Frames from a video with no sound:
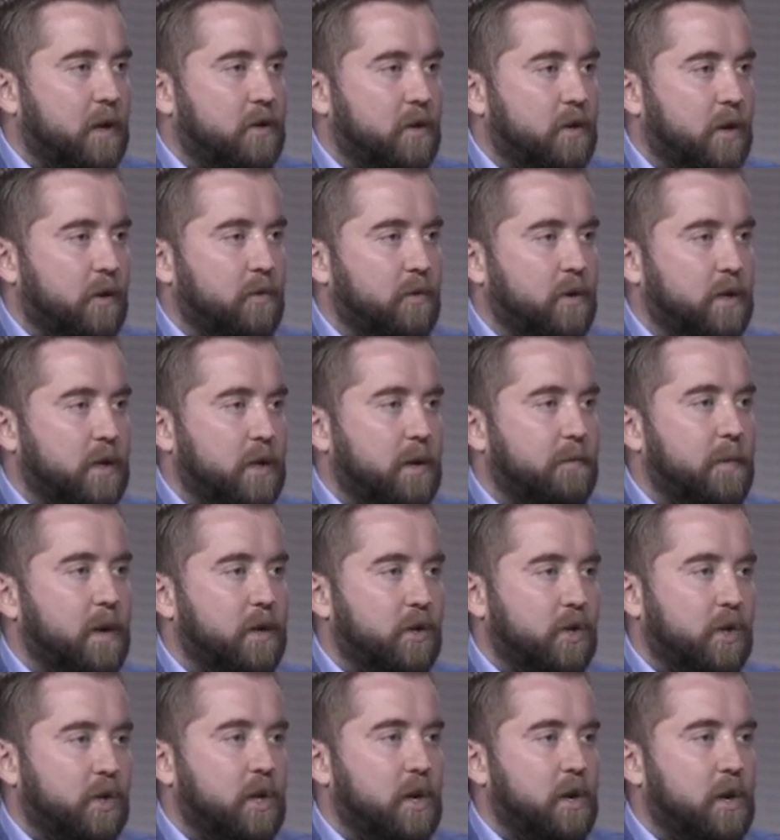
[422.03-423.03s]
So there was a
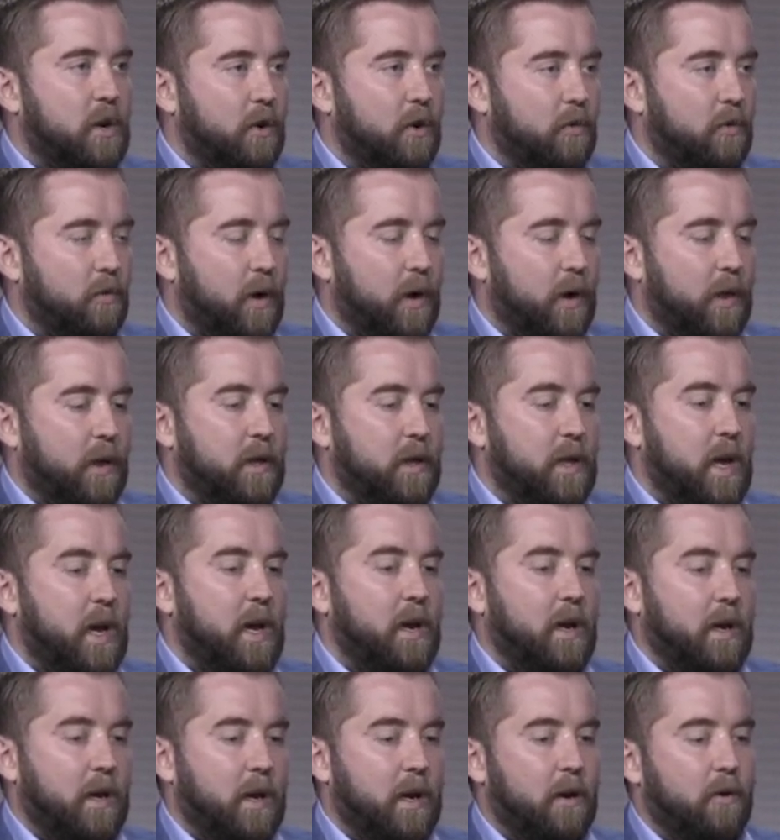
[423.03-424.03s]
dimension here where the
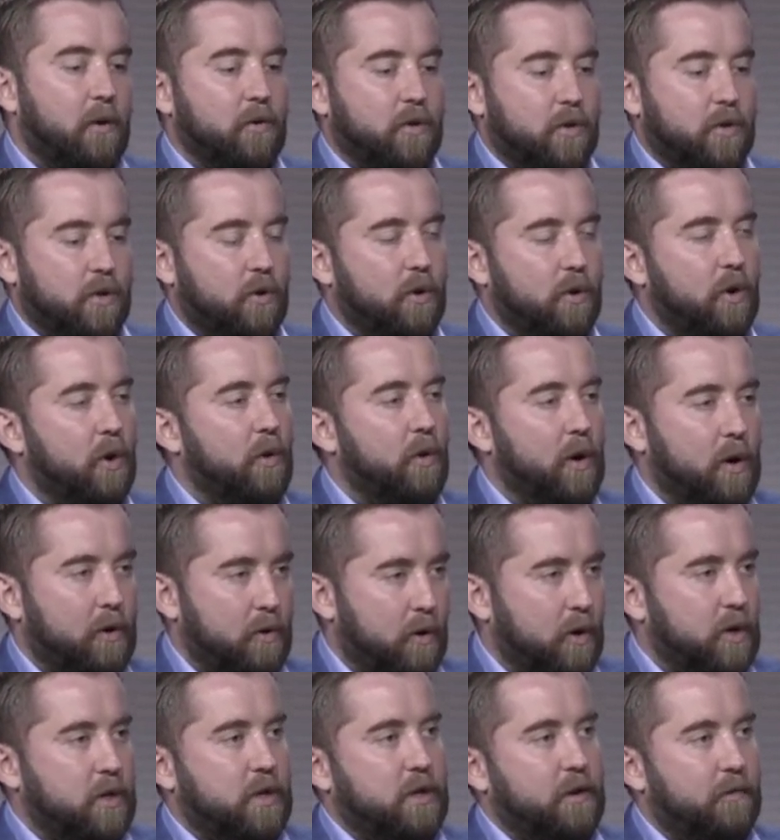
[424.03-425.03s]
data can also go
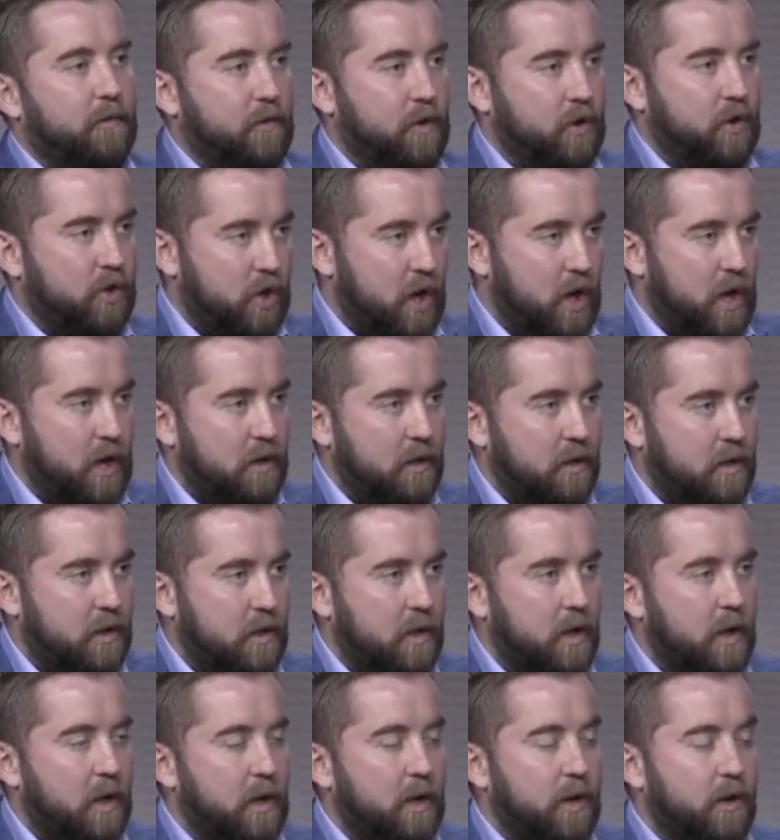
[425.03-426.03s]
across different
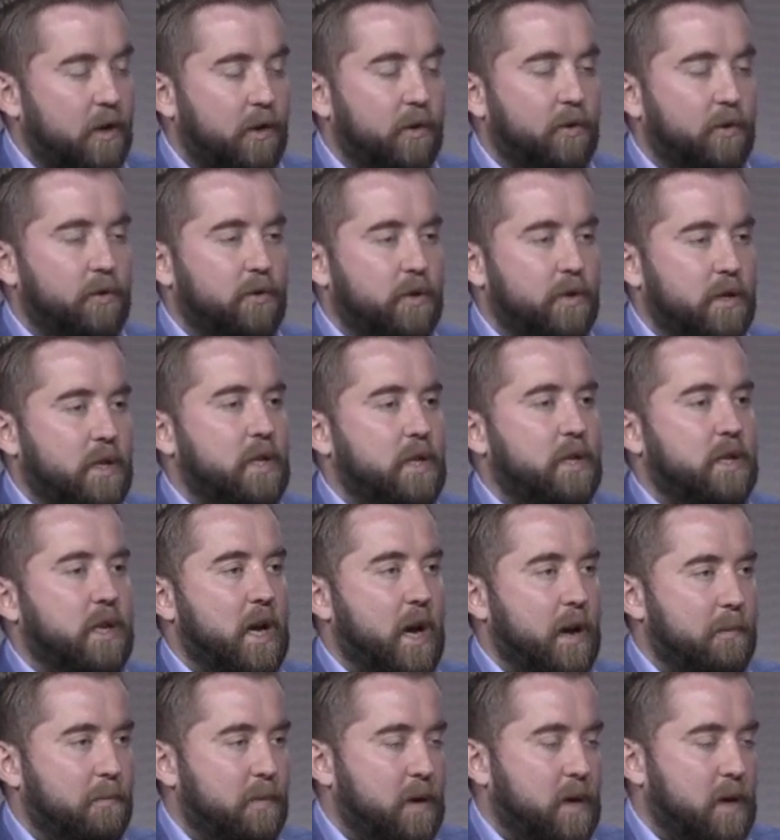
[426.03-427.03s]
chains through
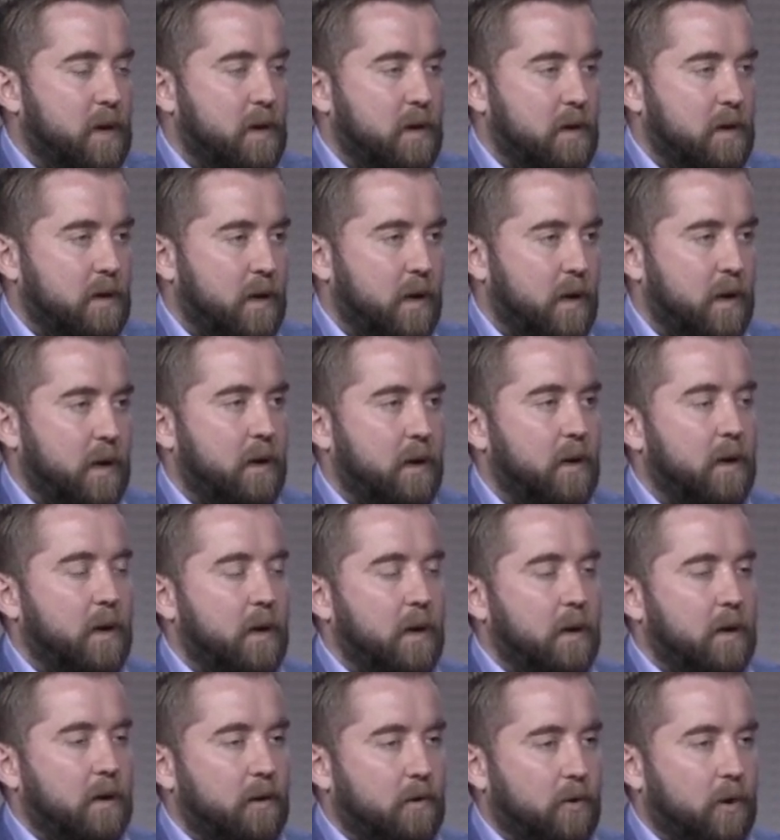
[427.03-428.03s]
CCIP, the
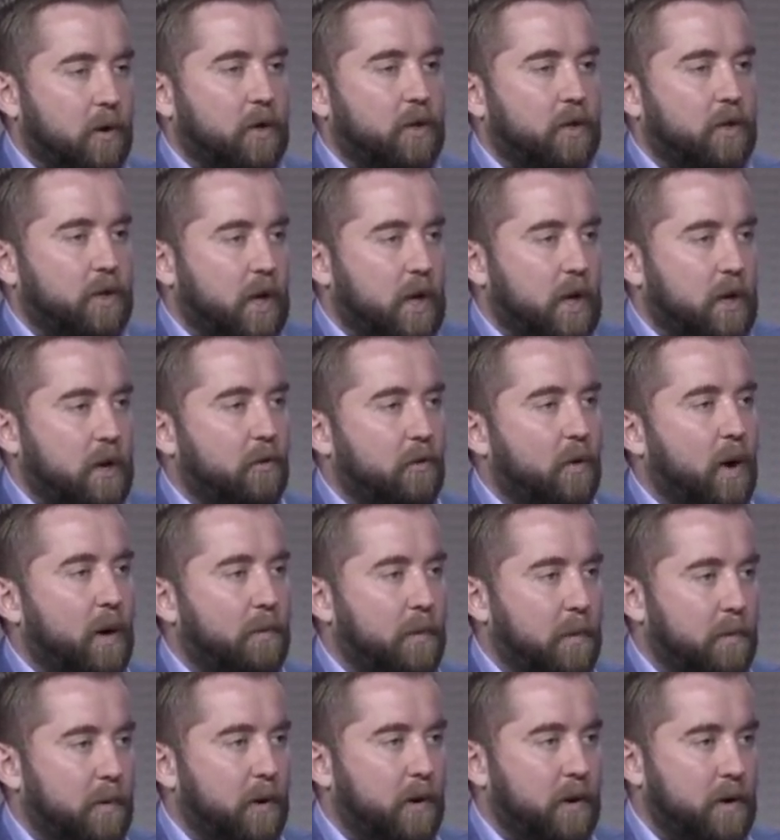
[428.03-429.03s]
cross-chain
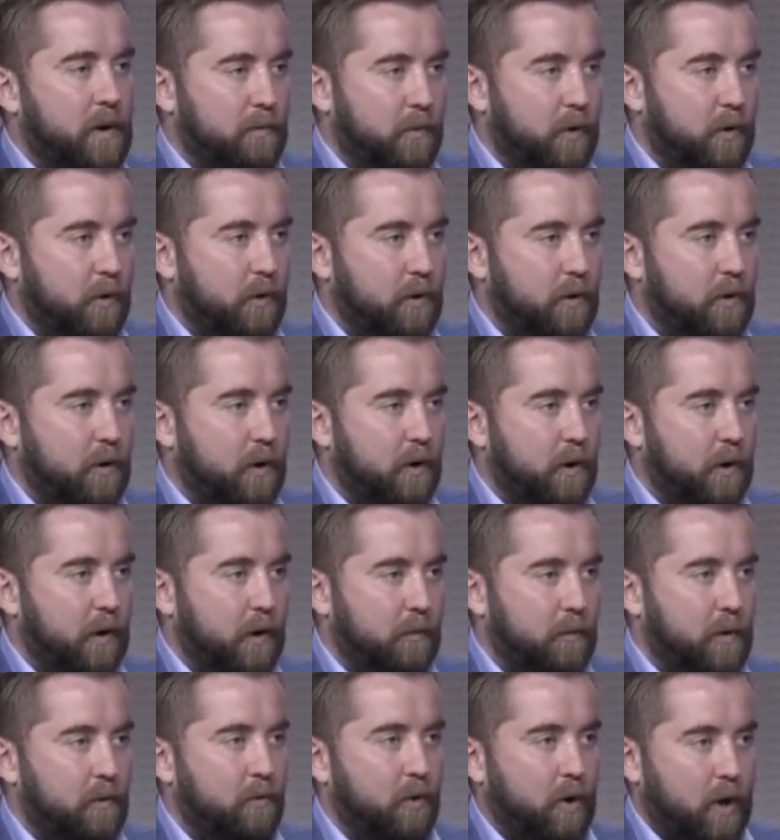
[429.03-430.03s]
interoperability protocol that
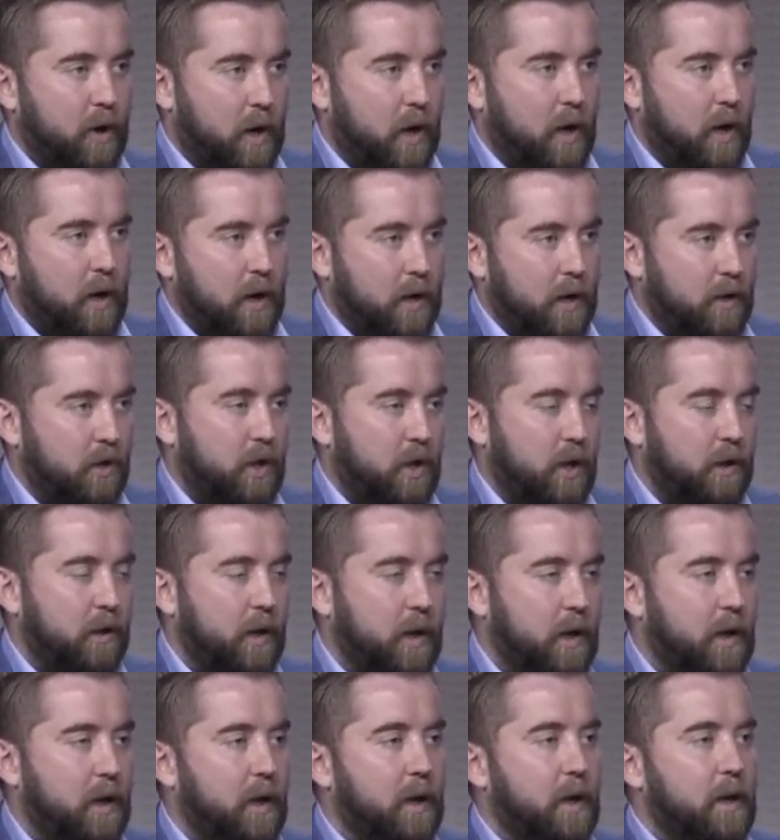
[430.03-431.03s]
we work on at
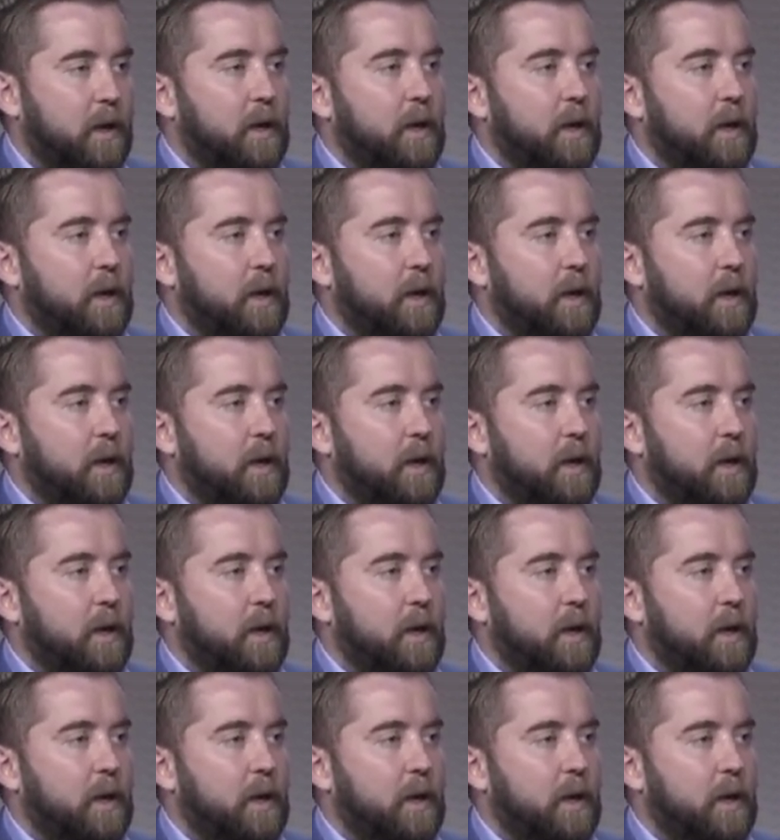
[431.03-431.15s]
Chainlink.